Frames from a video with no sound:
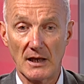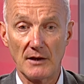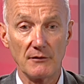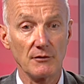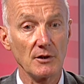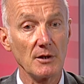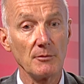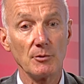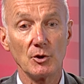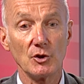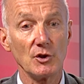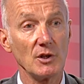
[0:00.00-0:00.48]

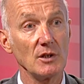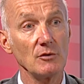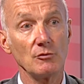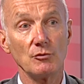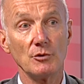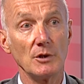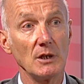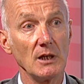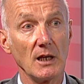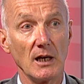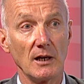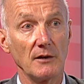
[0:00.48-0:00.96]
everybody
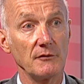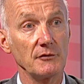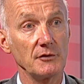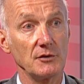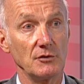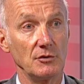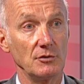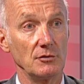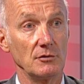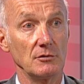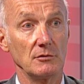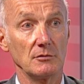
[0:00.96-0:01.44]
will
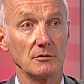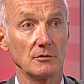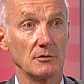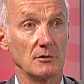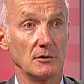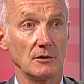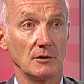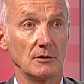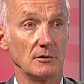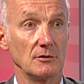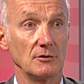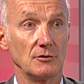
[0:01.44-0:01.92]
have to,
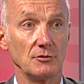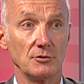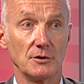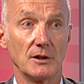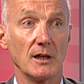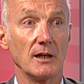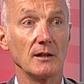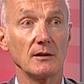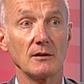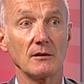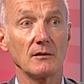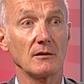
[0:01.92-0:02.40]
uh, to
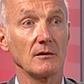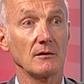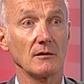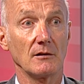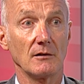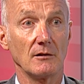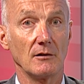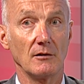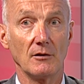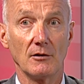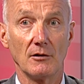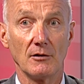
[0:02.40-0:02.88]
get
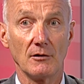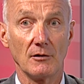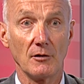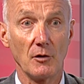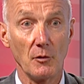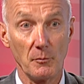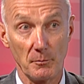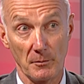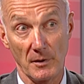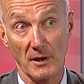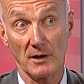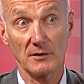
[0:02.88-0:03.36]
uh,
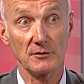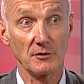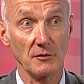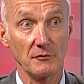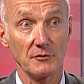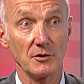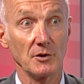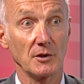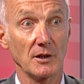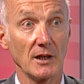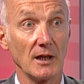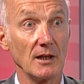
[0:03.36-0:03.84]
a part
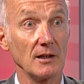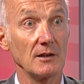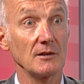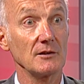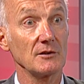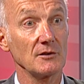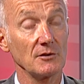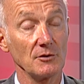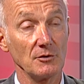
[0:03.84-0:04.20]
of the cake.